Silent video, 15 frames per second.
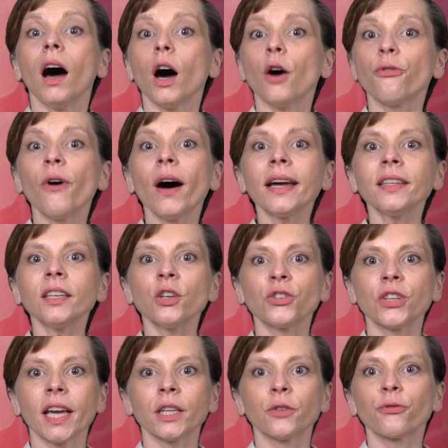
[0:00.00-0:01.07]
A
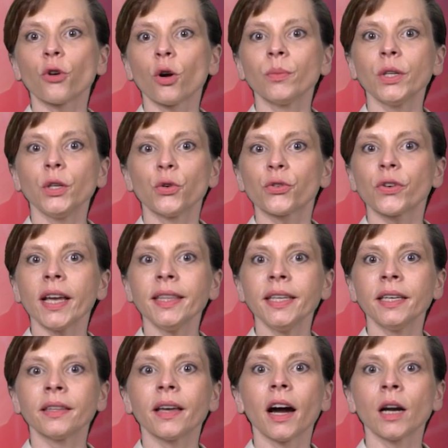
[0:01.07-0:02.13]
fighter jet from the
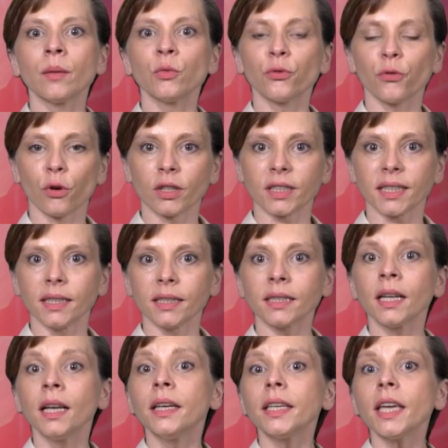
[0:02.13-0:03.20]
Ukrainian armed
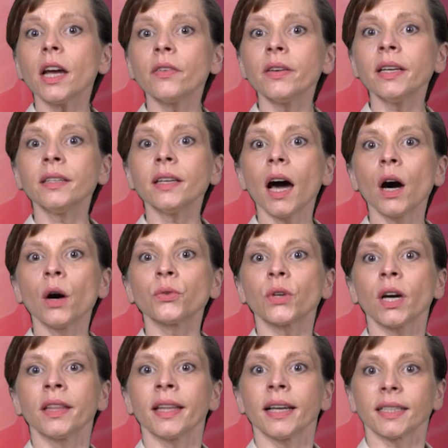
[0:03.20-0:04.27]
forces carried
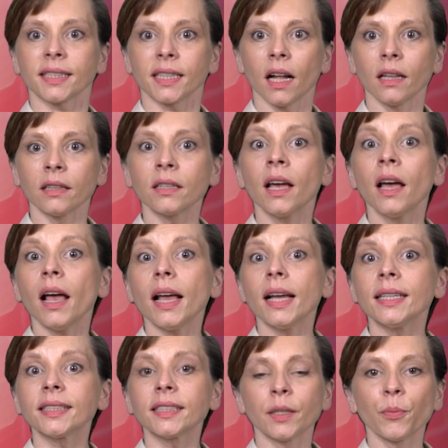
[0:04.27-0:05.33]
out an assault,
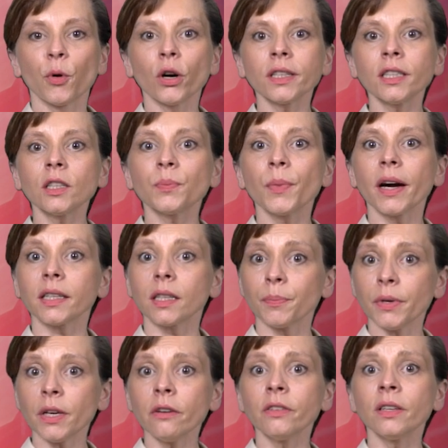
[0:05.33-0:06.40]
as reported by
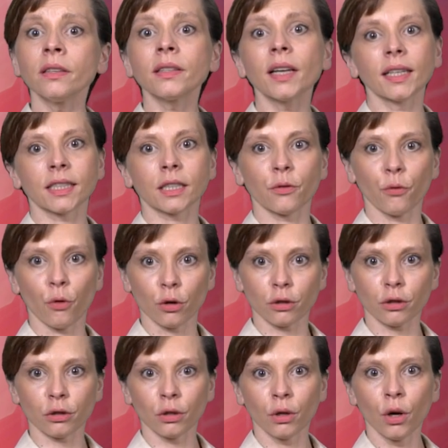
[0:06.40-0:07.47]
the Pivden task
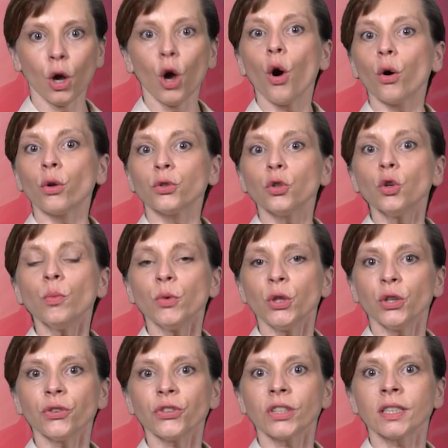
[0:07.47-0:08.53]
force, on two
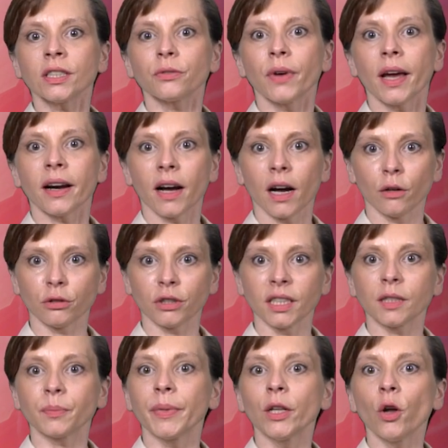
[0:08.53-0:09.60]
munitions
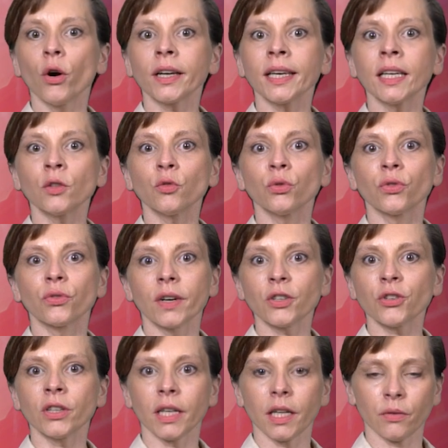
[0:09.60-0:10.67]
warehouses belonging to the
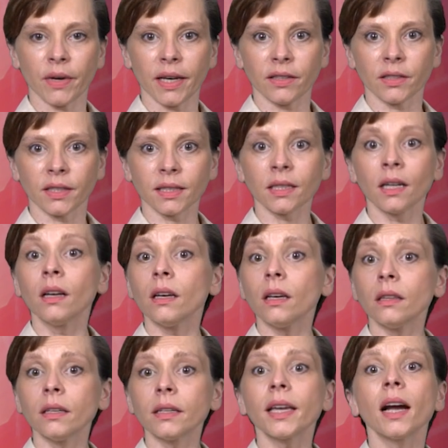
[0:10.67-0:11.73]
Russian invaders
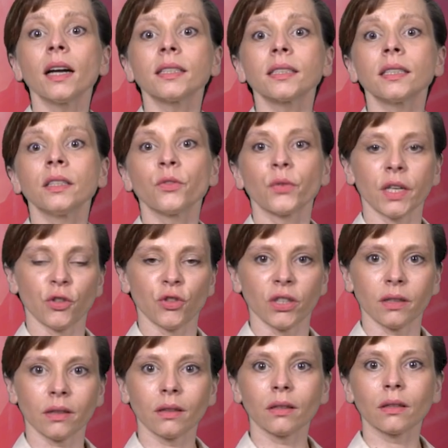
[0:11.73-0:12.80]
in the Kherson region.